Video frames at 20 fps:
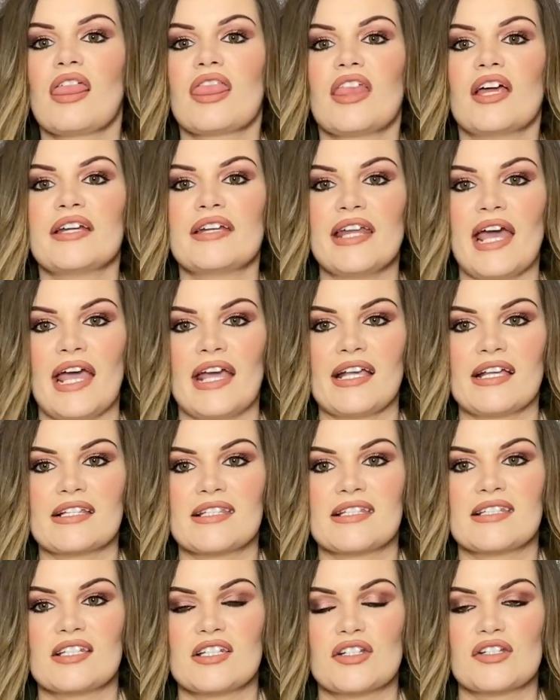The
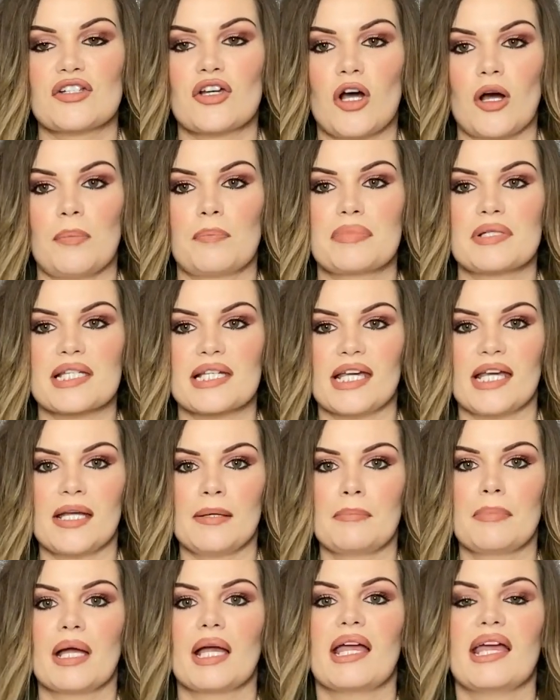next top
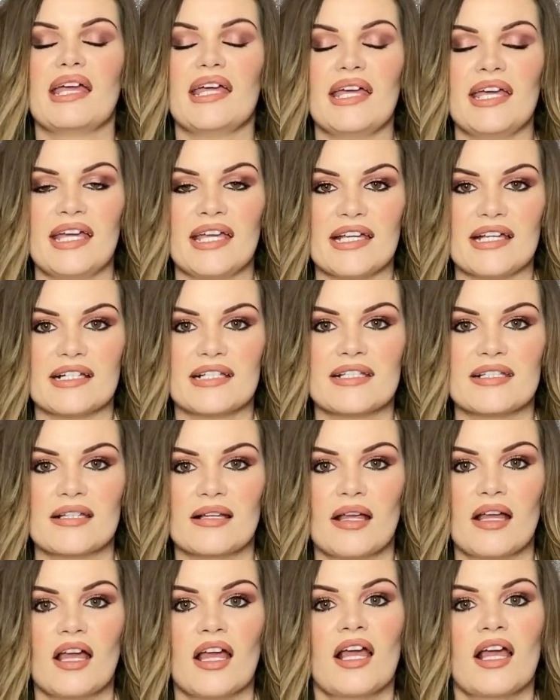tip is